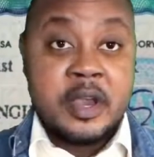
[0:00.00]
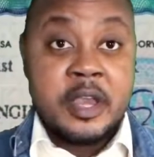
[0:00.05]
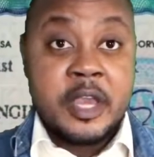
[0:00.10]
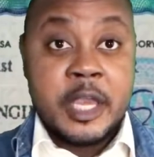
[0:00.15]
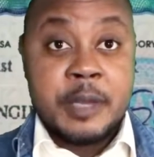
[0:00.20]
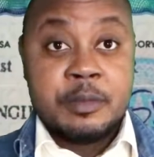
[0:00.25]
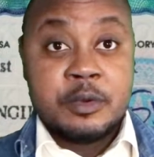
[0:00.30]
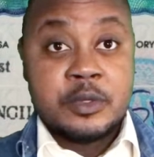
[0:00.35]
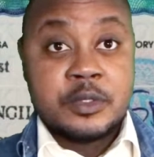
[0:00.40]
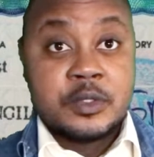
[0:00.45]

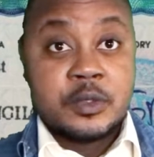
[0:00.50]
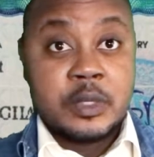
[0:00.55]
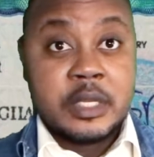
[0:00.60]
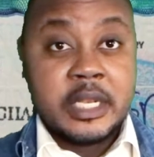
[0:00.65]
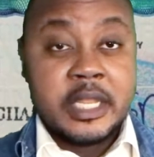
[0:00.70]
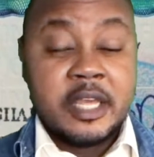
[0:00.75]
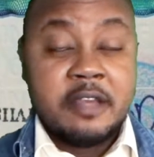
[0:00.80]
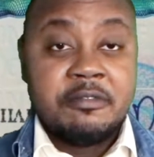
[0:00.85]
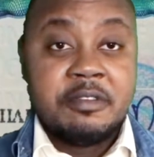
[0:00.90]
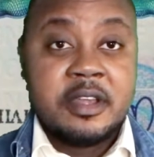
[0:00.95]
able to
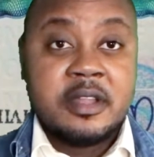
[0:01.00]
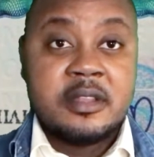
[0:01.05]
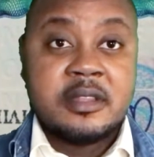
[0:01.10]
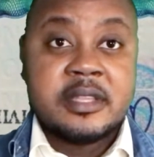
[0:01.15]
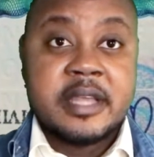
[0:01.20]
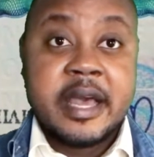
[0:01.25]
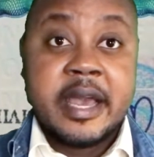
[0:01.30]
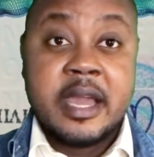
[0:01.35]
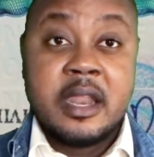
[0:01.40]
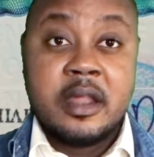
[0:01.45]
live in
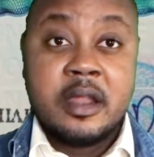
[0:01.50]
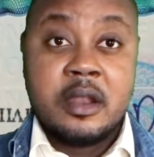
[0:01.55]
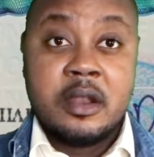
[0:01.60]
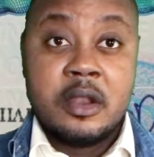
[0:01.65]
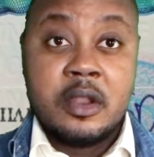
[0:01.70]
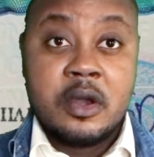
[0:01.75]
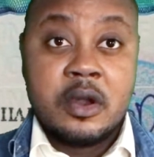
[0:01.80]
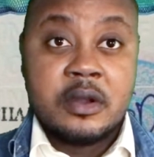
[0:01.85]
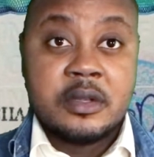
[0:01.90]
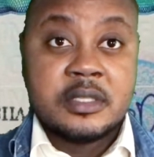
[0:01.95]
Thailand
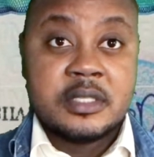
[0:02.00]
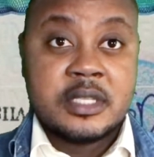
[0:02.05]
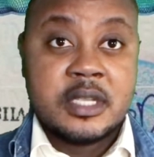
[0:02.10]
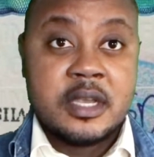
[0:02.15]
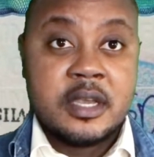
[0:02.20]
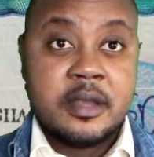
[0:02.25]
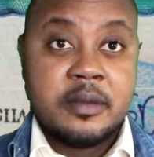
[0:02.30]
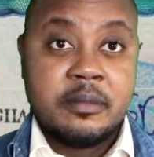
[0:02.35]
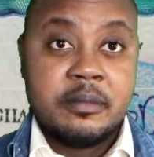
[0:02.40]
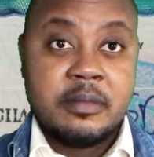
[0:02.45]
long
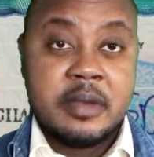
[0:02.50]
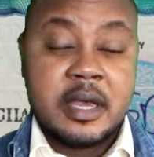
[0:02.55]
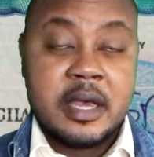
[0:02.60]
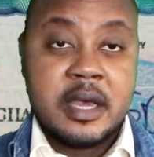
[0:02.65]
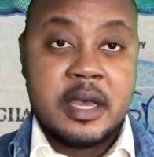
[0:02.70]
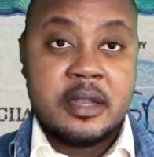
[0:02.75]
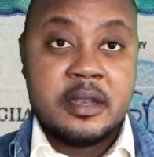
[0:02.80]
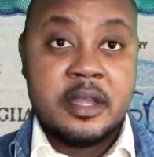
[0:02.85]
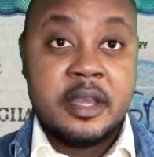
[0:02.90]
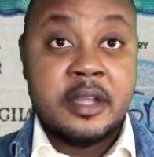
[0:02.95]
term,
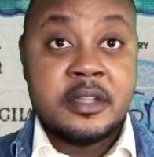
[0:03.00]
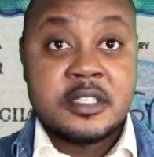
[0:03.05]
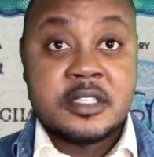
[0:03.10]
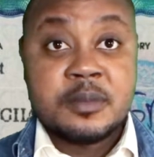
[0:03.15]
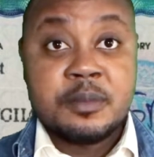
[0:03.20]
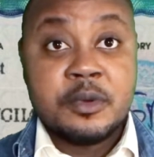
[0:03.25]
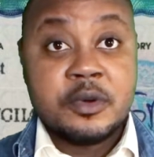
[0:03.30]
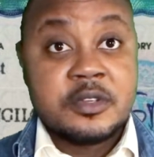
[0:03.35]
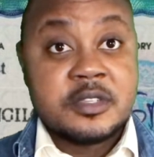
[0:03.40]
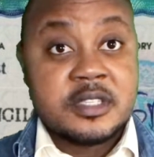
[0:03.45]
and it's
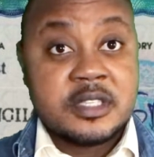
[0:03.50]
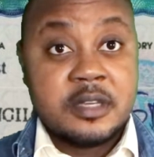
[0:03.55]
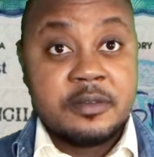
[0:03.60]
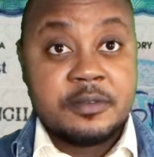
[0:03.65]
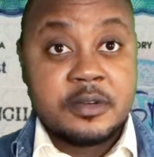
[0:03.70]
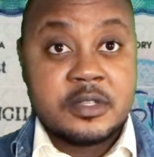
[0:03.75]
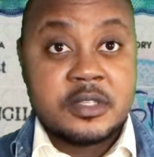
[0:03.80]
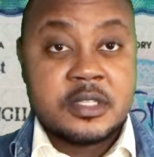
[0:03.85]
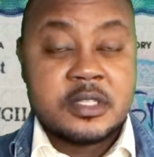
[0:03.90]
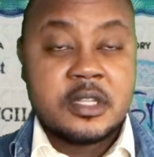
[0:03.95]
mostly
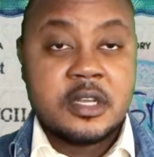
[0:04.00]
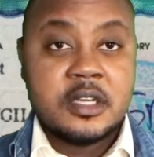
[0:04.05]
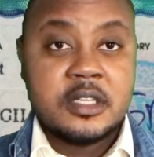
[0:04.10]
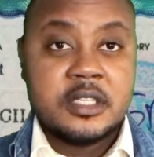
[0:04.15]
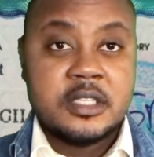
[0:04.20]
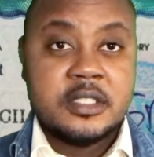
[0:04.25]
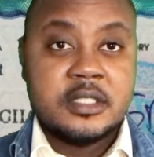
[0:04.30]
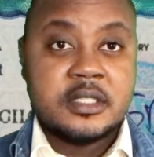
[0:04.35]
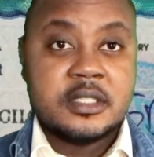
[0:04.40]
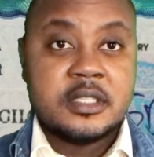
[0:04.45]
for
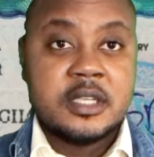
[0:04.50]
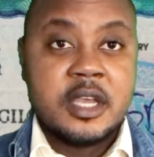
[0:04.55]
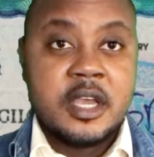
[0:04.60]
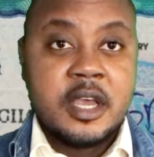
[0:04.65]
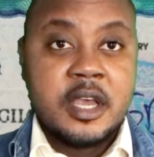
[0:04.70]
studies.